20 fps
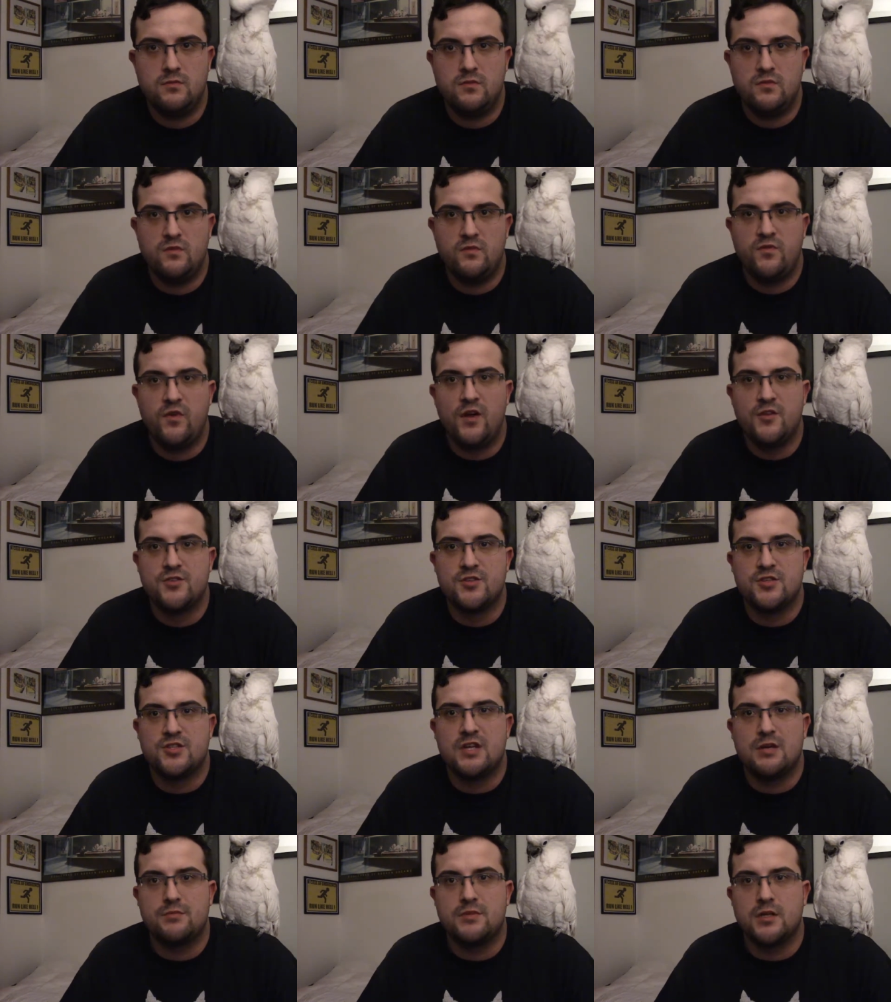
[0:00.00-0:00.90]
funds or
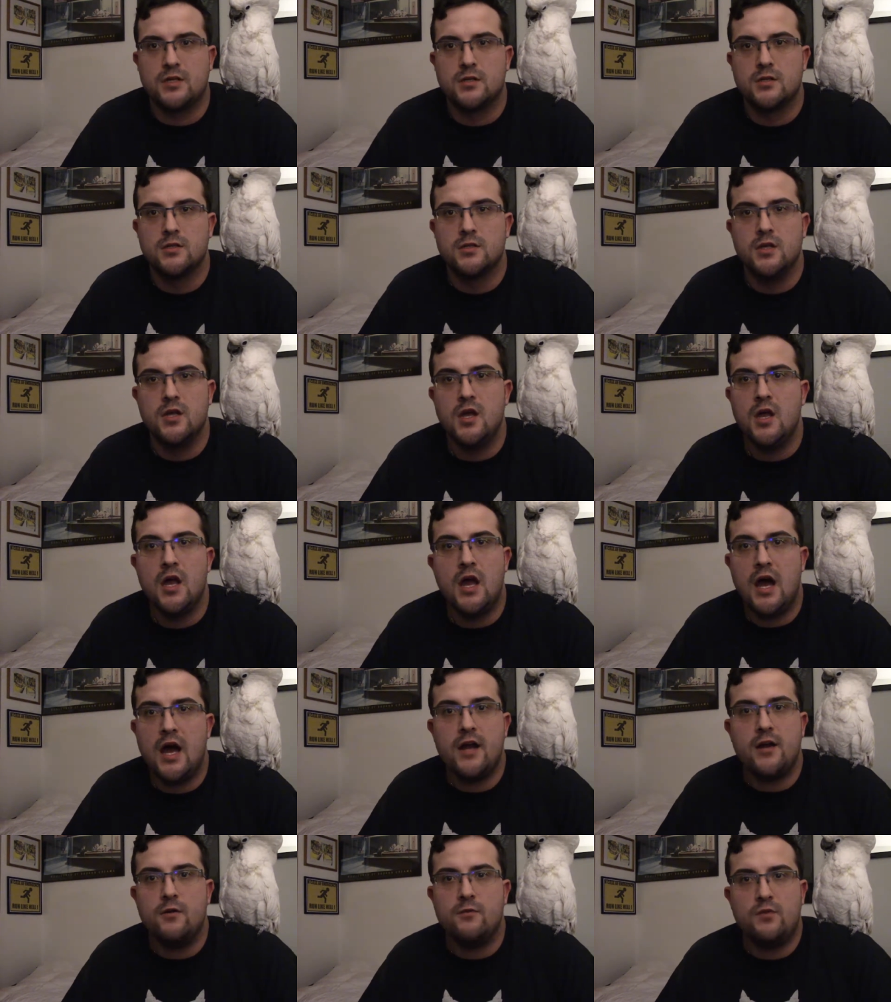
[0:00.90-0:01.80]
something.
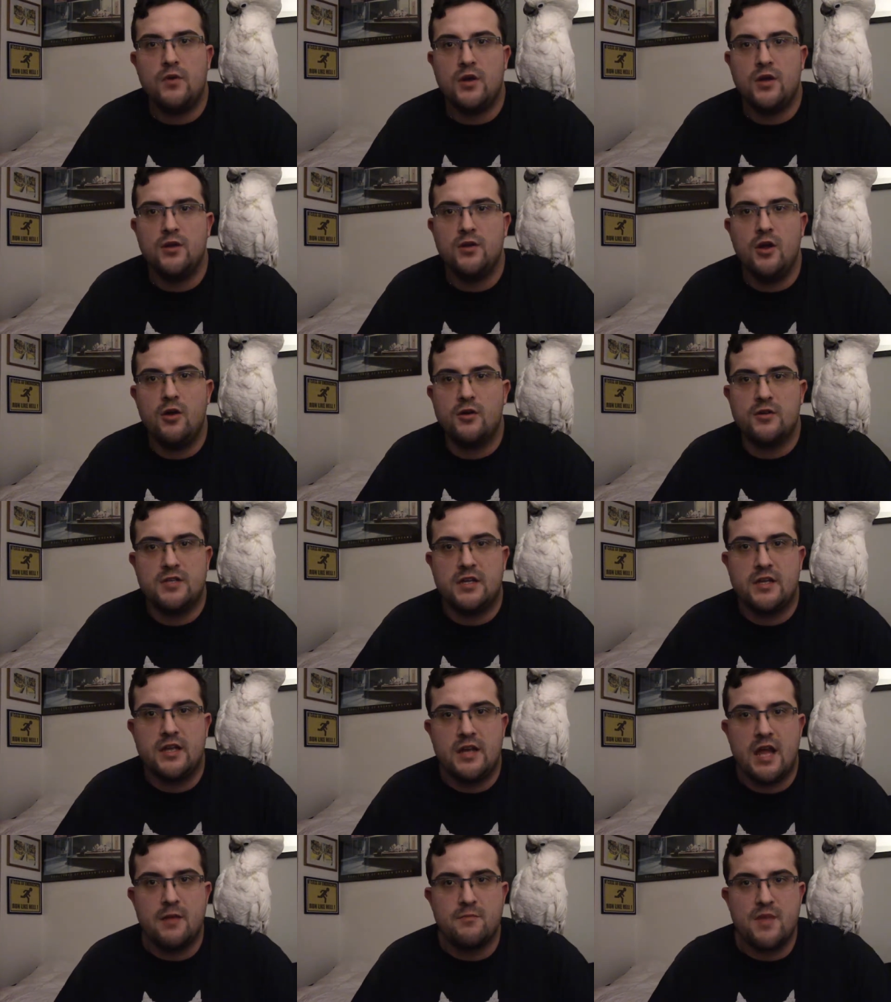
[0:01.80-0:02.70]
I don't fucking know because
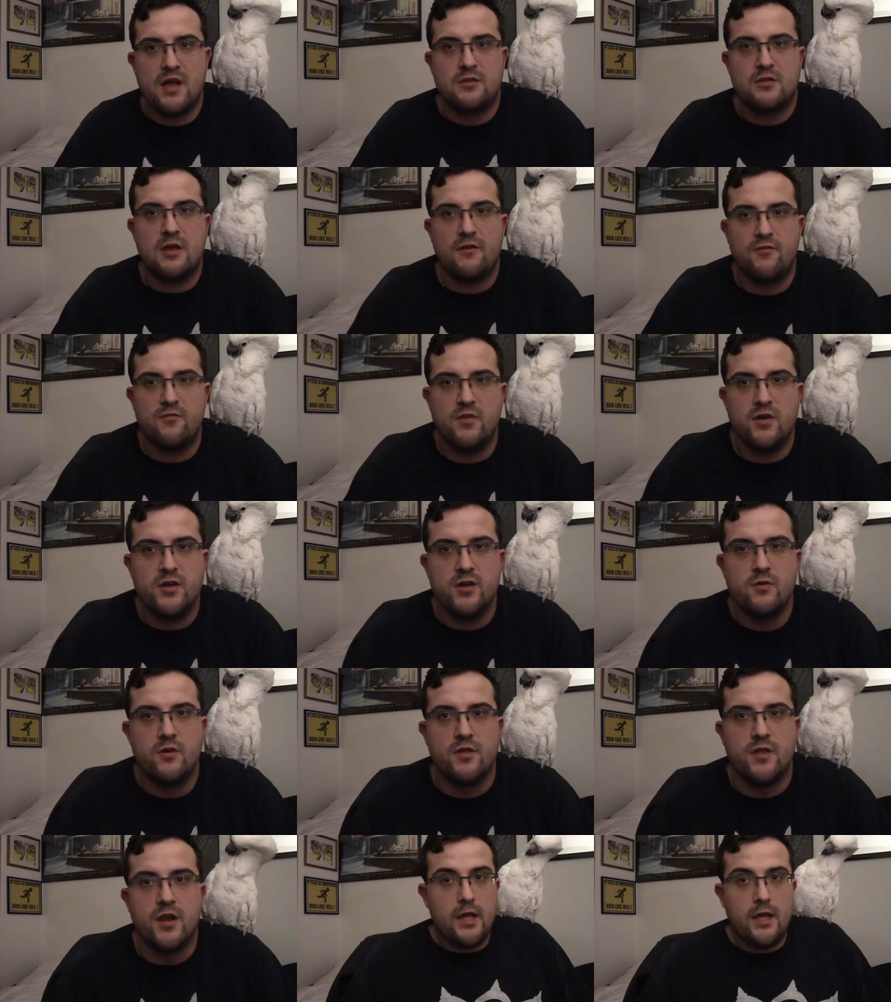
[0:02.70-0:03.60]
again, I'm not that familiar
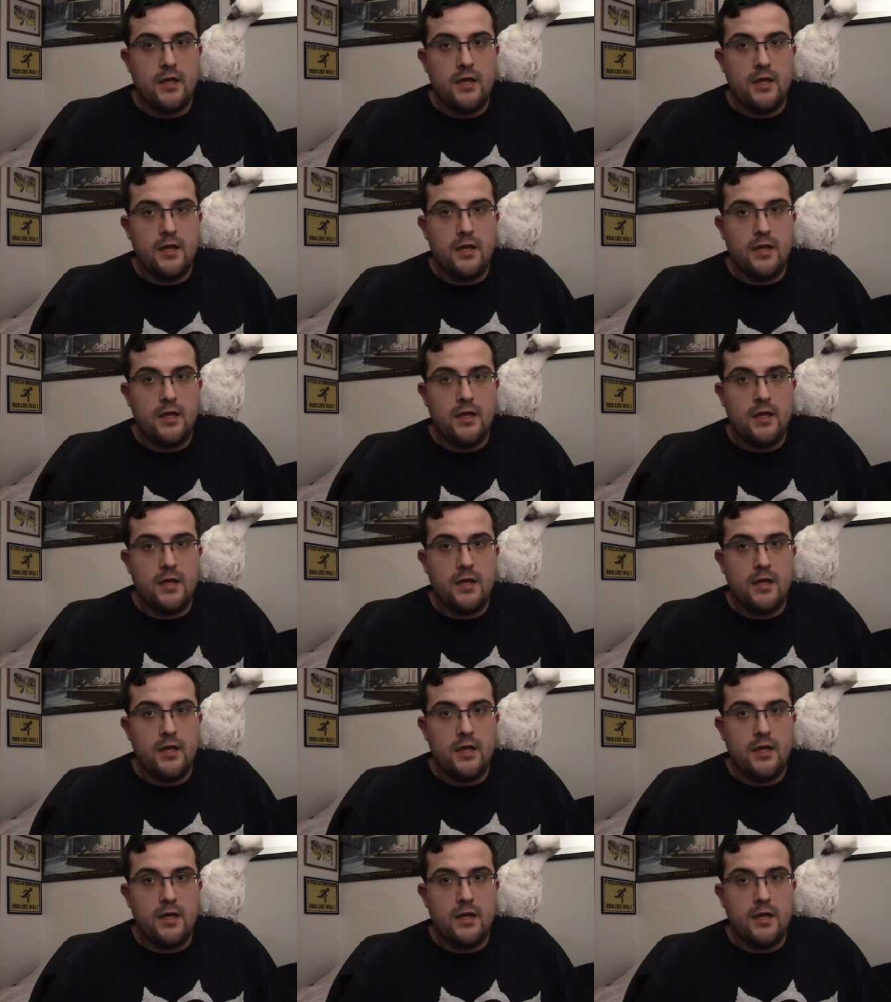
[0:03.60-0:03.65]
with it.